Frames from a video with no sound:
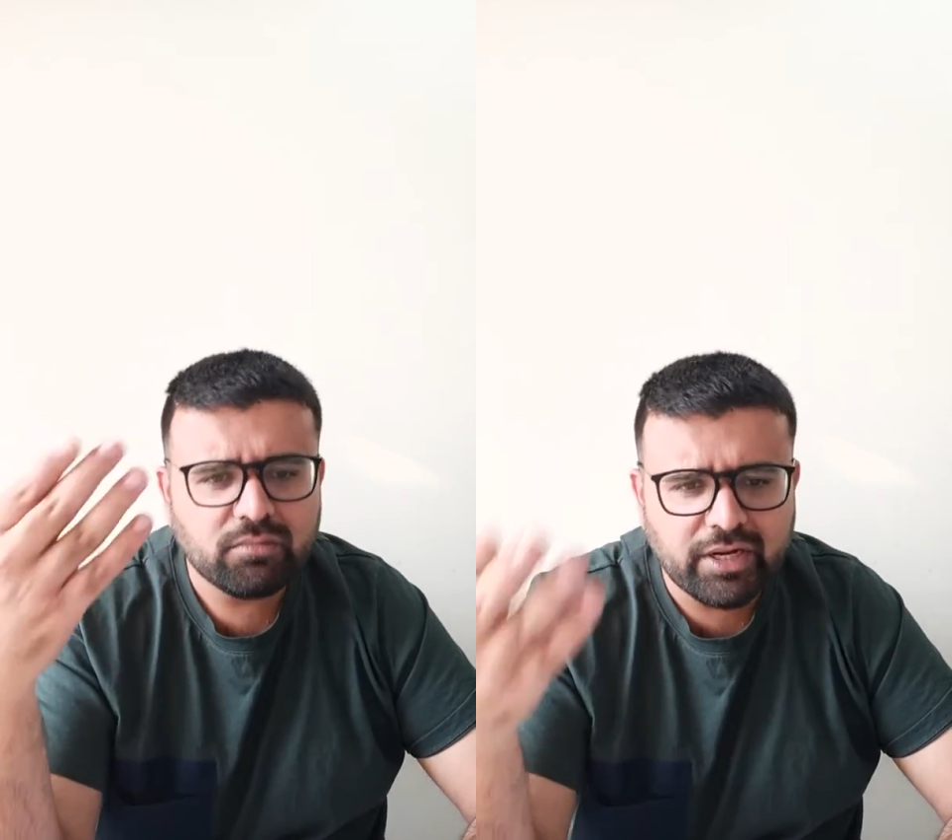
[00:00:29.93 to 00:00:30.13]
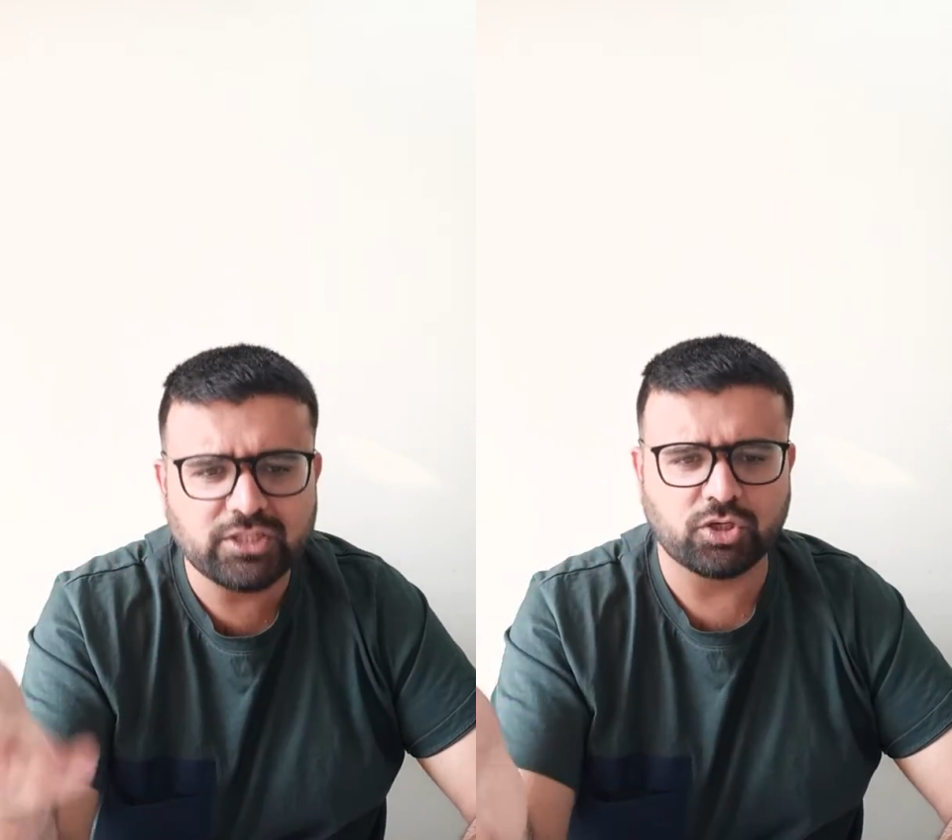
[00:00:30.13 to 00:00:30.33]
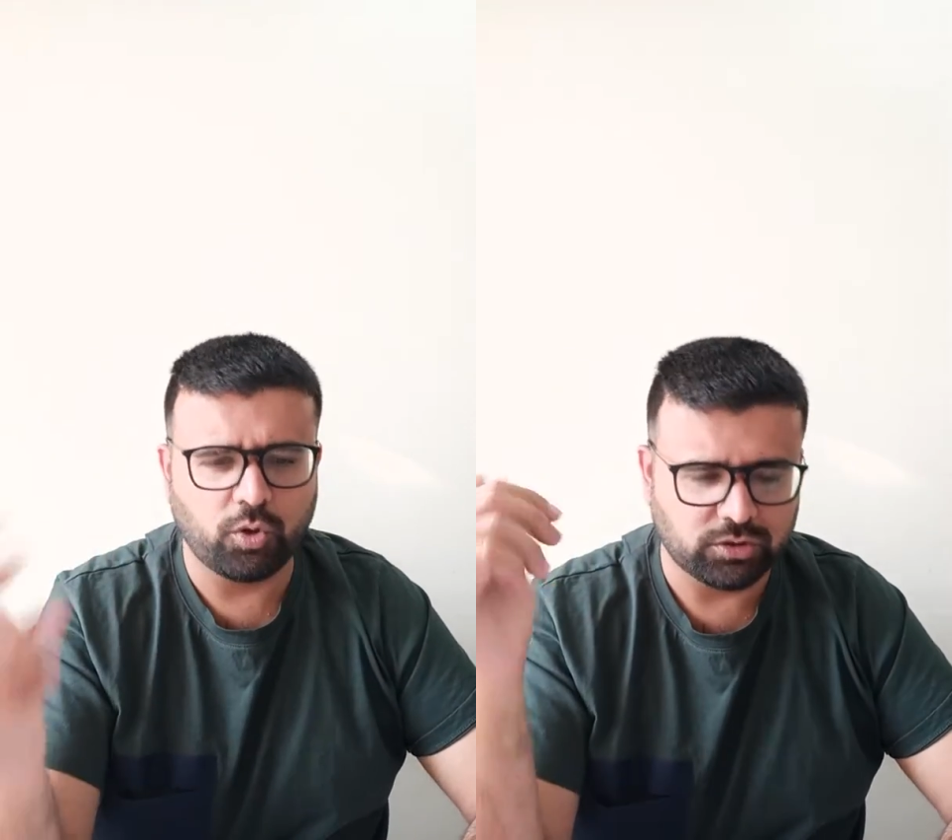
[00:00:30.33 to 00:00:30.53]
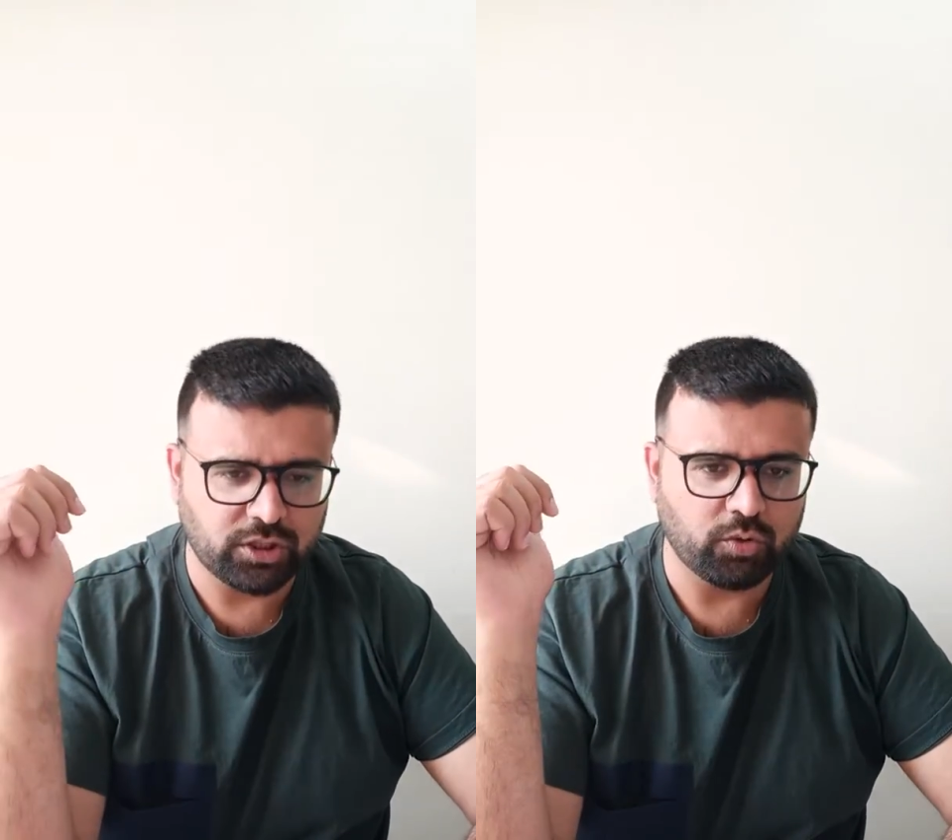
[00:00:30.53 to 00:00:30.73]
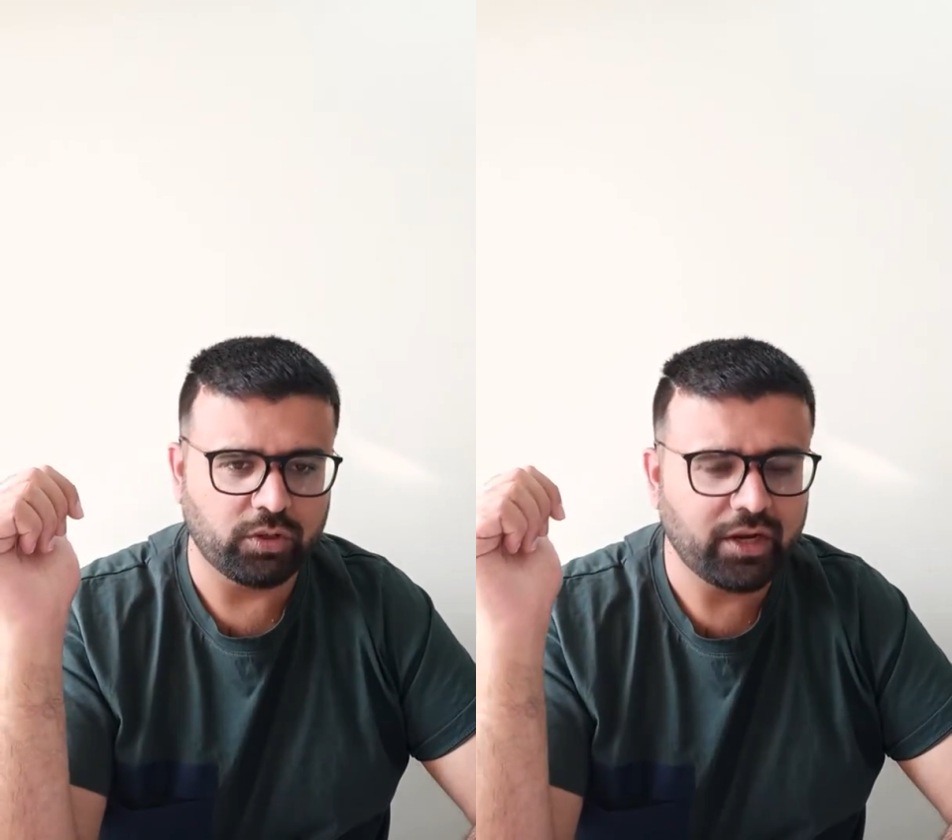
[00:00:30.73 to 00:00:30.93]
reach closer
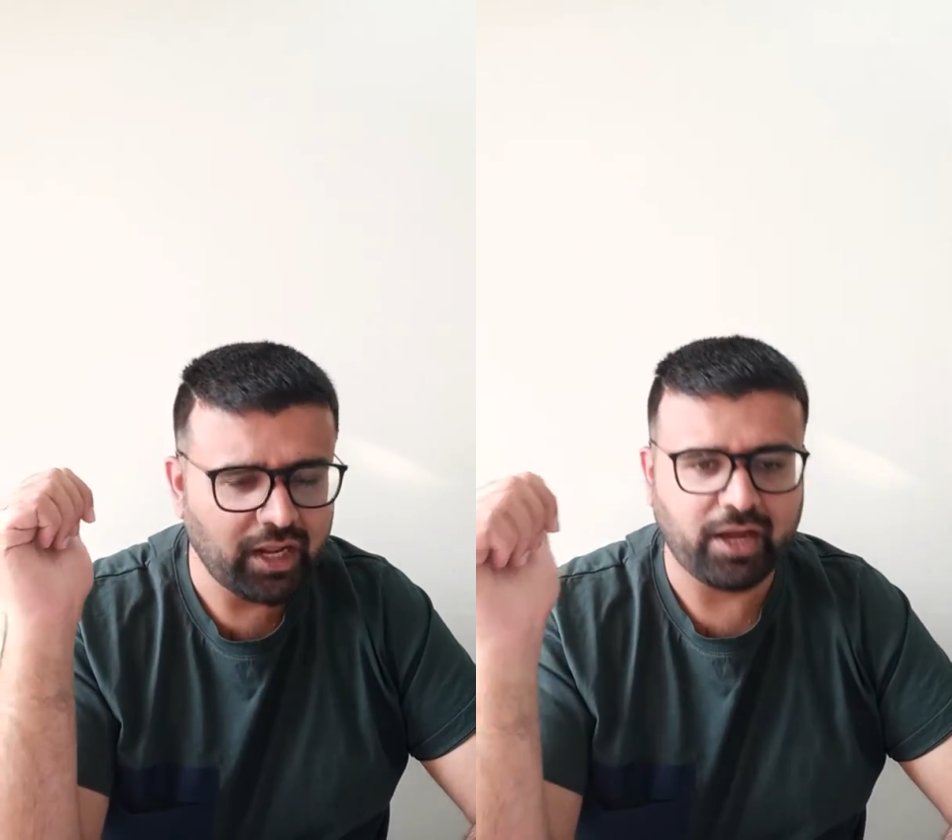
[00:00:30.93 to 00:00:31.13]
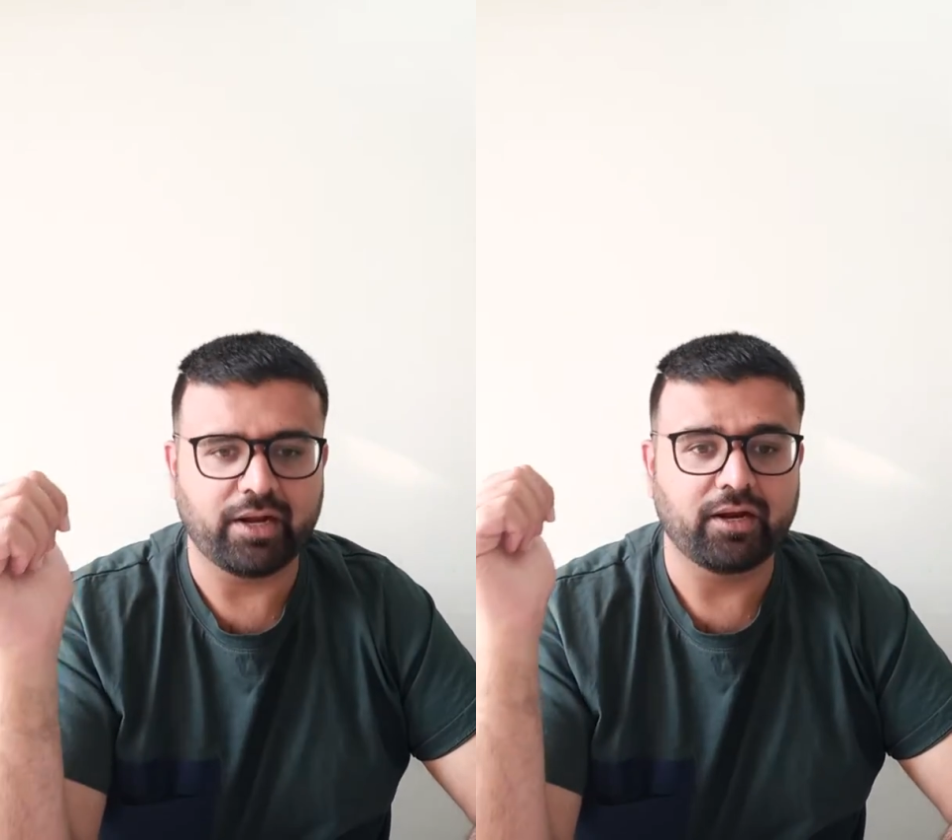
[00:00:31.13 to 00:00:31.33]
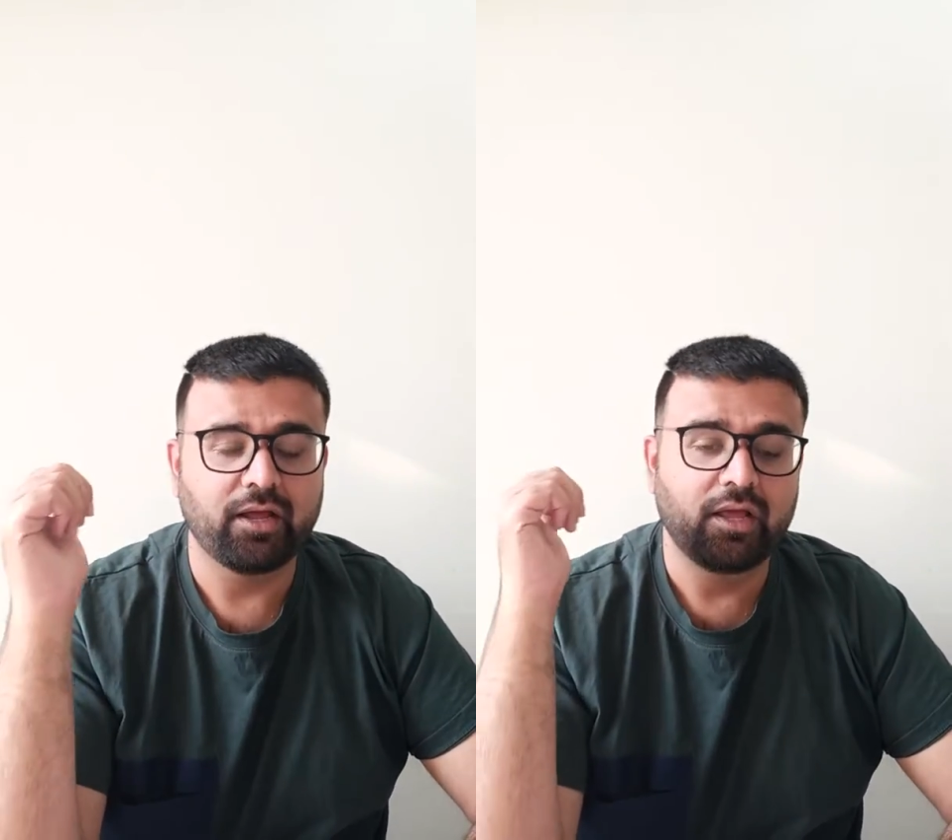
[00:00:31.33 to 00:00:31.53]
to their target.